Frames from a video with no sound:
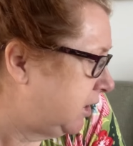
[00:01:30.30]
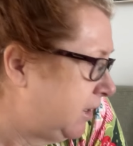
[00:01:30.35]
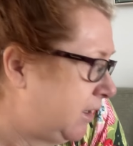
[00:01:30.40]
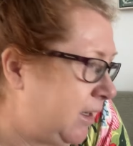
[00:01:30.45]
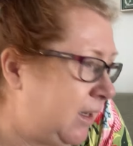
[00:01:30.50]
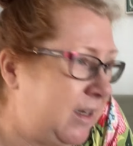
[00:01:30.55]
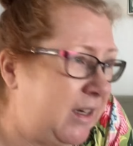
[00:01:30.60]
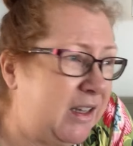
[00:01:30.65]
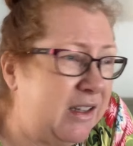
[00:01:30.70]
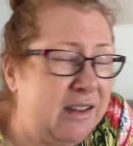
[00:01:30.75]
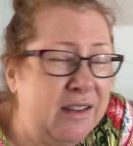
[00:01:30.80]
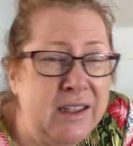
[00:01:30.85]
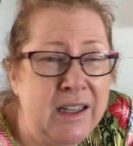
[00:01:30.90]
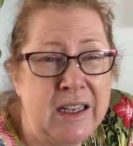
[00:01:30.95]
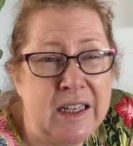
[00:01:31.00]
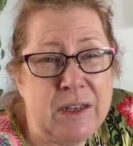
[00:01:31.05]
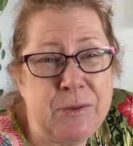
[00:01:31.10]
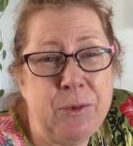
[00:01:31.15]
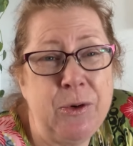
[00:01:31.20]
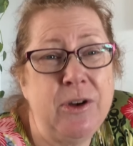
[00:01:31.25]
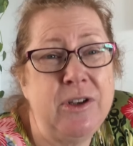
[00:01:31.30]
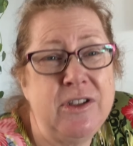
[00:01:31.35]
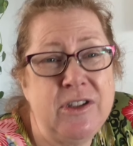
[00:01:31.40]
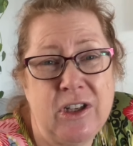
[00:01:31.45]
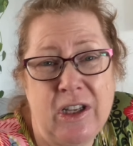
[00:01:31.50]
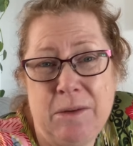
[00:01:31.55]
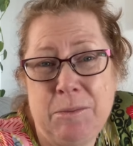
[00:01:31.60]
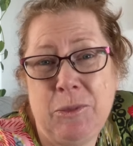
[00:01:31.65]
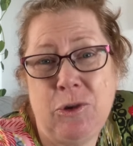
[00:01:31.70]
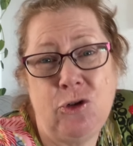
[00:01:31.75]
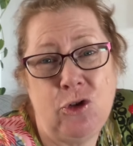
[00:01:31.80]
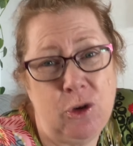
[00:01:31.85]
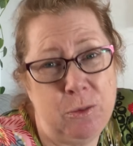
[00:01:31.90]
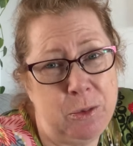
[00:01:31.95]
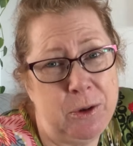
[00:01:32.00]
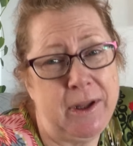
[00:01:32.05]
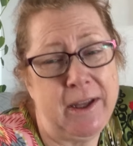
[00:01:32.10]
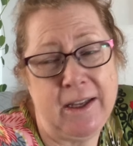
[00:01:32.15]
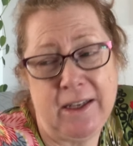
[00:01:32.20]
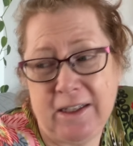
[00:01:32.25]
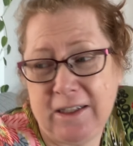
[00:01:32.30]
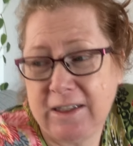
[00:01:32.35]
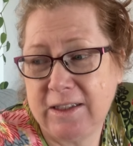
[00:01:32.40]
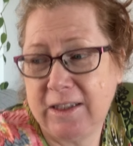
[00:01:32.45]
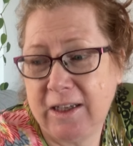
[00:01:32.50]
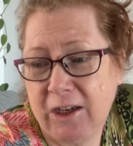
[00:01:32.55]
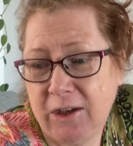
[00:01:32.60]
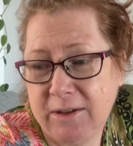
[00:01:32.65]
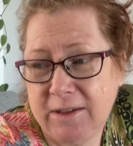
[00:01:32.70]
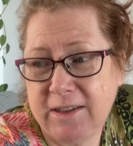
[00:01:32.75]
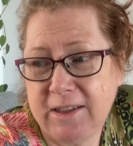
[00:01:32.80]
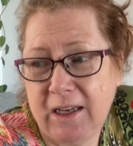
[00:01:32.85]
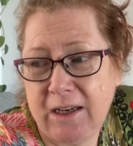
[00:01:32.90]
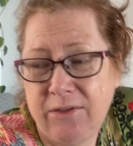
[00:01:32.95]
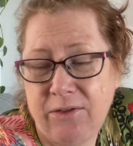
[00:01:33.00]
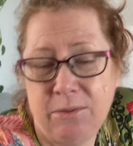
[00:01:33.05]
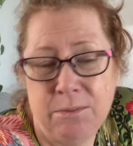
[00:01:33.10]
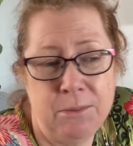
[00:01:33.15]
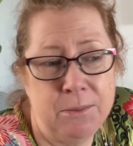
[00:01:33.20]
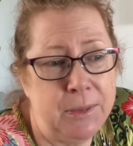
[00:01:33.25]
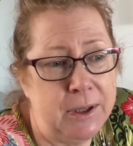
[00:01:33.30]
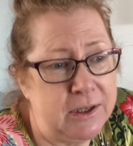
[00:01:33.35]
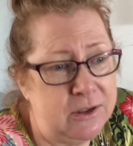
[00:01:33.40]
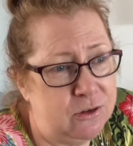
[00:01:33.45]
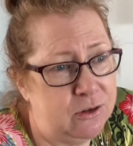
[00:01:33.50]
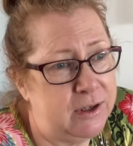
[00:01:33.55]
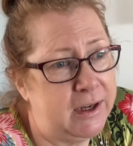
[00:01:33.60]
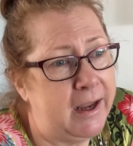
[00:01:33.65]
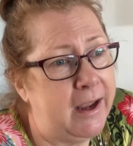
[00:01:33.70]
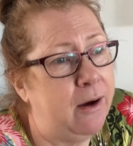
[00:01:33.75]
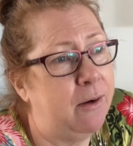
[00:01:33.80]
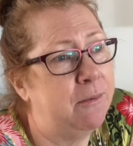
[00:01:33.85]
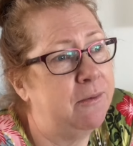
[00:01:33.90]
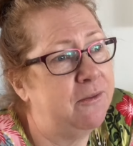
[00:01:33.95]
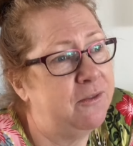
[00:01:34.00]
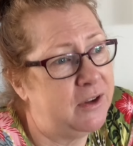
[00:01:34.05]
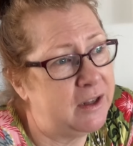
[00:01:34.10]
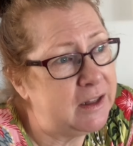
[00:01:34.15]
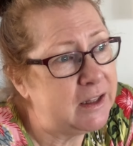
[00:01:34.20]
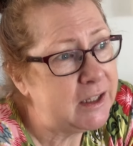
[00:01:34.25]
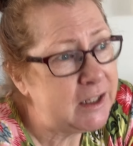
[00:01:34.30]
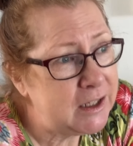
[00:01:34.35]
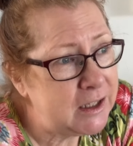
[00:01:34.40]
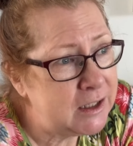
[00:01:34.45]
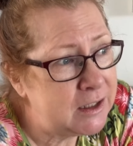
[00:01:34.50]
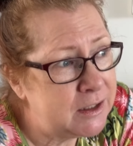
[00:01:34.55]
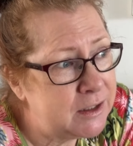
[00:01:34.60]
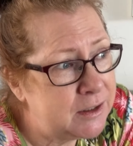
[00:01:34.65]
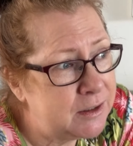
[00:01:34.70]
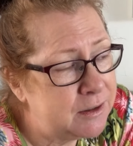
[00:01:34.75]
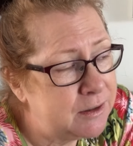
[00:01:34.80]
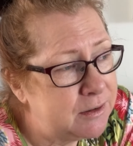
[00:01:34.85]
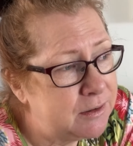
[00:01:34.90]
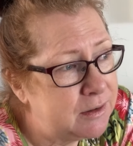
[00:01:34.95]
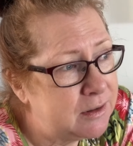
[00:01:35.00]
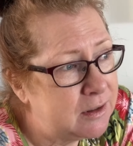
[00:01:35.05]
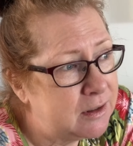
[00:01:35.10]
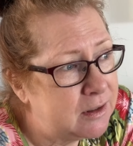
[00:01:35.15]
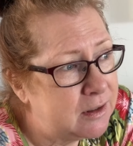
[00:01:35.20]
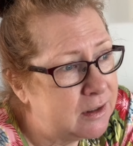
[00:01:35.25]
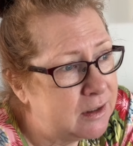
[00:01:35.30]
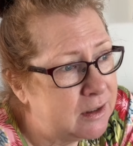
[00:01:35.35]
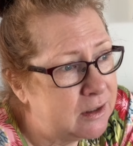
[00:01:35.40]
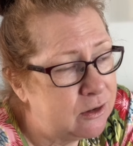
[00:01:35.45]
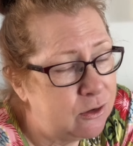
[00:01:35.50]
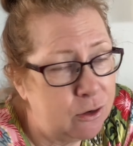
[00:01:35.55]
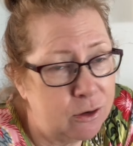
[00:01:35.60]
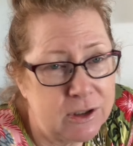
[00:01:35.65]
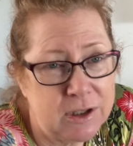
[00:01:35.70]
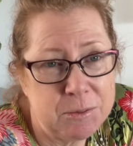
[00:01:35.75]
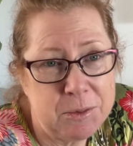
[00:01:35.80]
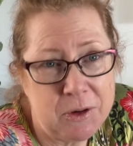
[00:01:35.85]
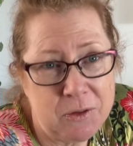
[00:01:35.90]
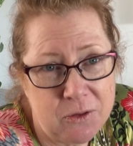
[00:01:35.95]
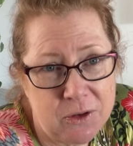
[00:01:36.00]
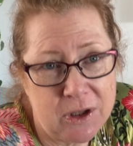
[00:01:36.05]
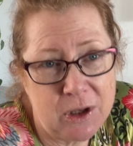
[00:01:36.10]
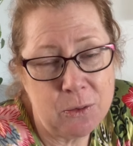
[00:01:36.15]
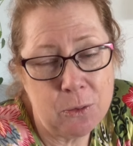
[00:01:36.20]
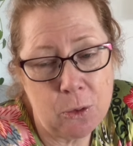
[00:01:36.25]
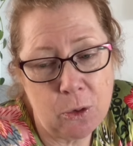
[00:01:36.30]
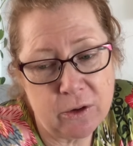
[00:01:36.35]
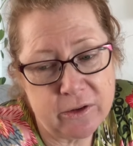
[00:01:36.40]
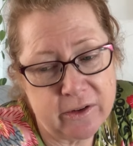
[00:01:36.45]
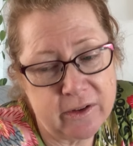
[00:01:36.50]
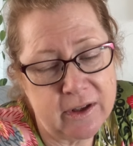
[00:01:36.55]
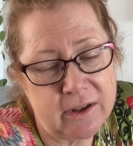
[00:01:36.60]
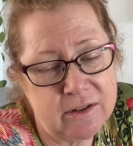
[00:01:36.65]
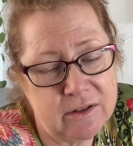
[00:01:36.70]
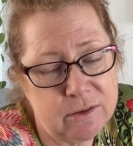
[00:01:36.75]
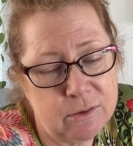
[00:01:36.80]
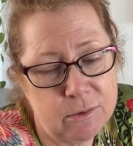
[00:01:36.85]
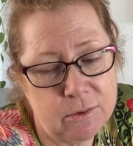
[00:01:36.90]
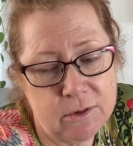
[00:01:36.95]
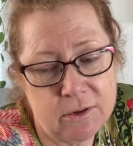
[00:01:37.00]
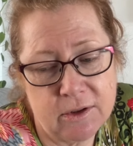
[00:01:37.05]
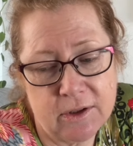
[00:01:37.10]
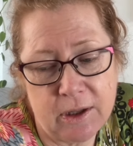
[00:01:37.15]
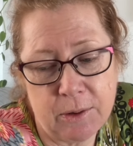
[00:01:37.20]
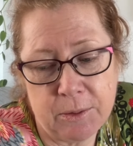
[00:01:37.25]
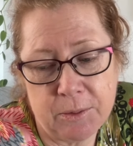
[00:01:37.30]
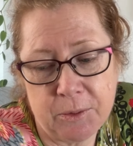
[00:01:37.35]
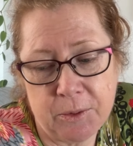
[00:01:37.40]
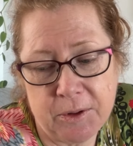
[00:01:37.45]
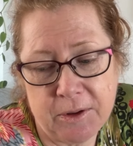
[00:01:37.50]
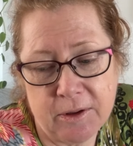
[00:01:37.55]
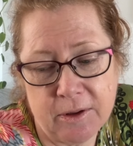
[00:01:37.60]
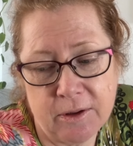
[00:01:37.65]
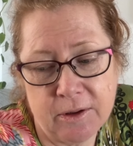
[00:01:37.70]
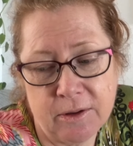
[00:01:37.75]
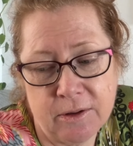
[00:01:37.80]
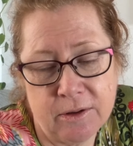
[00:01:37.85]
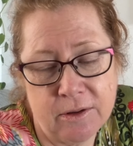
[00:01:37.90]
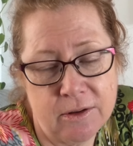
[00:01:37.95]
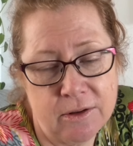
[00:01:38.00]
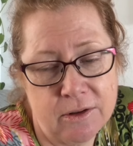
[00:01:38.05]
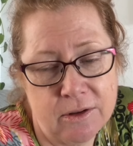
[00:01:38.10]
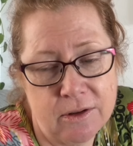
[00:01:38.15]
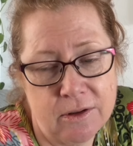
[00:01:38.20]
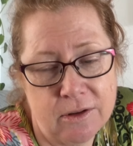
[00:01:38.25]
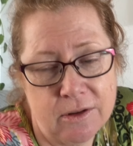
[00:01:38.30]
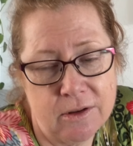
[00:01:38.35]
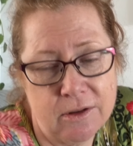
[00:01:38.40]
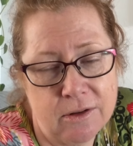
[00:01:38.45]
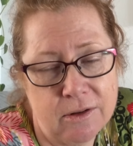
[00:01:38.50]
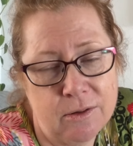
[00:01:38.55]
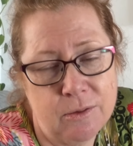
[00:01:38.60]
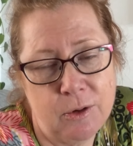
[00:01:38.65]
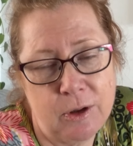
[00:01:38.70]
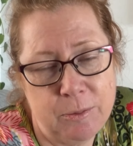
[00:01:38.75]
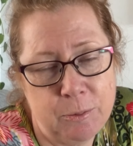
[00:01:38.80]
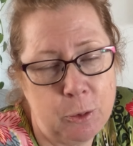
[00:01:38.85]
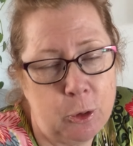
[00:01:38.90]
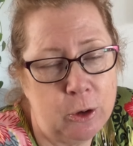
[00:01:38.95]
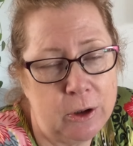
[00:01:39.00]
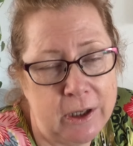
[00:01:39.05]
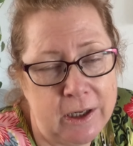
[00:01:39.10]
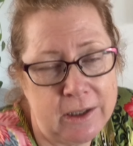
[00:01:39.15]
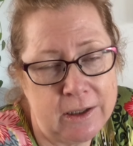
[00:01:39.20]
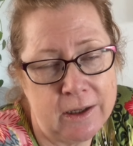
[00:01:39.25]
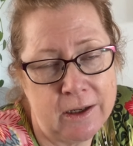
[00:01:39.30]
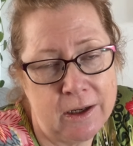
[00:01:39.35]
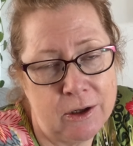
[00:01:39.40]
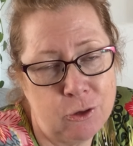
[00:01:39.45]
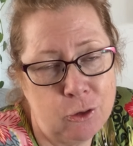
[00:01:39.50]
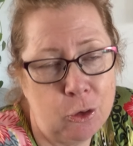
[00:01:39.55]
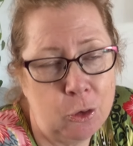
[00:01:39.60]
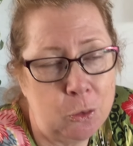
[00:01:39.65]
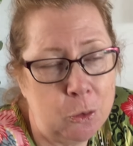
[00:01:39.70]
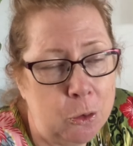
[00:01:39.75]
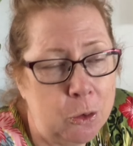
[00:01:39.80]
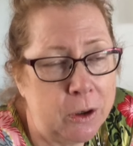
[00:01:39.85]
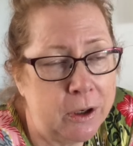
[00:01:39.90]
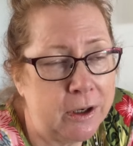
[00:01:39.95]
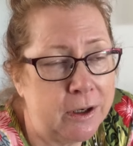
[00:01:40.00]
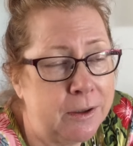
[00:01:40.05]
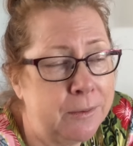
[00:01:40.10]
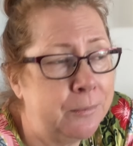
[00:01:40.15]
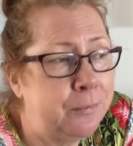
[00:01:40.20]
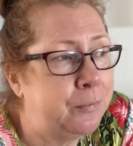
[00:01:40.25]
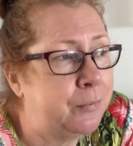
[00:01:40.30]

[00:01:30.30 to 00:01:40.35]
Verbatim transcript: And other than that, it's probably just going to be trip planning today, I'd say, from based on how I'm feeling. Dogs have been for their walk, so that's good. I went with the with Pauline, our dog walker.